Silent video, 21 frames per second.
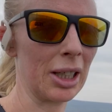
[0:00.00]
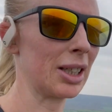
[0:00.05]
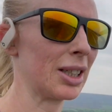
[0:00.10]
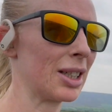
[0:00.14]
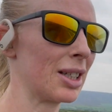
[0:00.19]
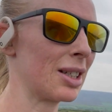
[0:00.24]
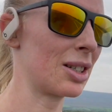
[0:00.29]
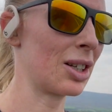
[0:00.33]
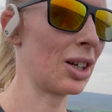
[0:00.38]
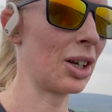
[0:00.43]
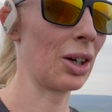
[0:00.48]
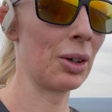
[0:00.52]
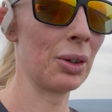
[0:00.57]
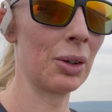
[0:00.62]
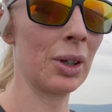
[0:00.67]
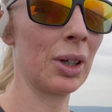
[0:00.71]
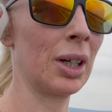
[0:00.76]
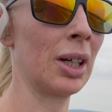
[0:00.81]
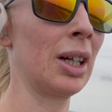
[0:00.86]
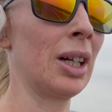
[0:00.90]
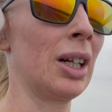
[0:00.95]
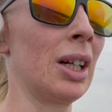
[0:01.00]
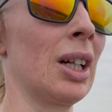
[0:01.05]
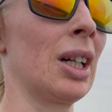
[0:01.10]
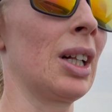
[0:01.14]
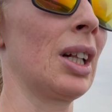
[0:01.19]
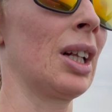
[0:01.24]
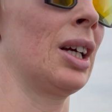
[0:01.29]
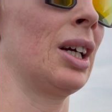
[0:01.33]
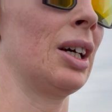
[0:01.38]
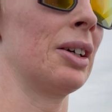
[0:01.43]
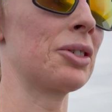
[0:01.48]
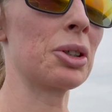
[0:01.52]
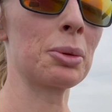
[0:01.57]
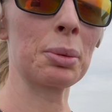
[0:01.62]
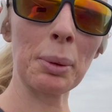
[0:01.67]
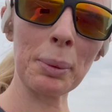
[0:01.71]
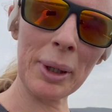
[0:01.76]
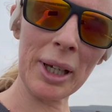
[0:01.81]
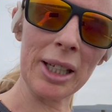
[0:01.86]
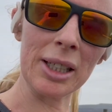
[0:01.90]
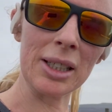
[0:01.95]
So I've just put
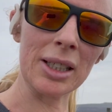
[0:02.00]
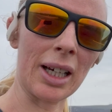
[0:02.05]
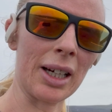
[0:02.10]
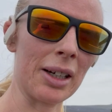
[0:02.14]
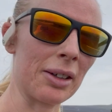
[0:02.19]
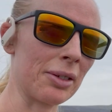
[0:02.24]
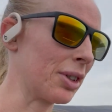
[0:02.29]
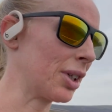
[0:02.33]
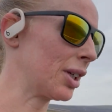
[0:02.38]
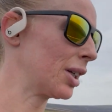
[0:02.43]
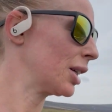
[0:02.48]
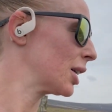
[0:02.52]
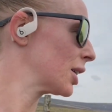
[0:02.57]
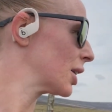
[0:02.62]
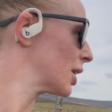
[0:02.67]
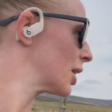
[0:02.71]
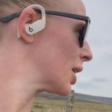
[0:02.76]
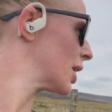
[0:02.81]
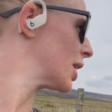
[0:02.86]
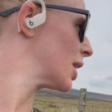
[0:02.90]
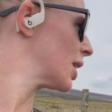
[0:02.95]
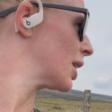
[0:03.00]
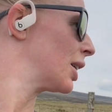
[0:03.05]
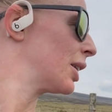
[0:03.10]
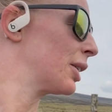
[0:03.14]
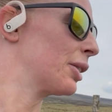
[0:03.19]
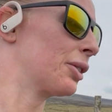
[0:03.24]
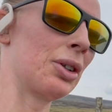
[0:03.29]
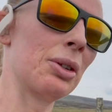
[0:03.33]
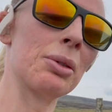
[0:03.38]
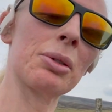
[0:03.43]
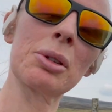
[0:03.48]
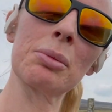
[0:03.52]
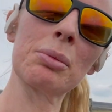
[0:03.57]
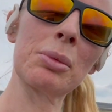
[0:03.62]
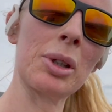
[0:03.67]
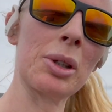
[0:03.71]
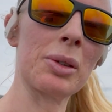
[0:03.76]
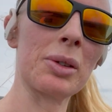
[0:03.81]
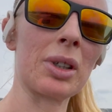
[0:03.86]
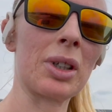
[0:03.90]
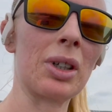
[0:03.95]
my head down. I've got some
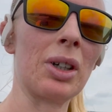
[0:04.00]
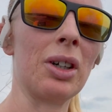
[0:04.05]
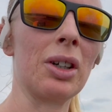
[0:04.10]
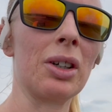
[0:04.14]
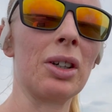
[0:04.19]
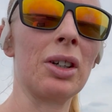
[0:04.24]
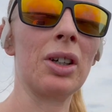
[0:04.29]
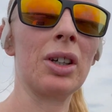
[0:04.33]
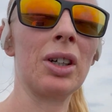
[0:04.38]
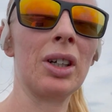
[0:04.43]
music on.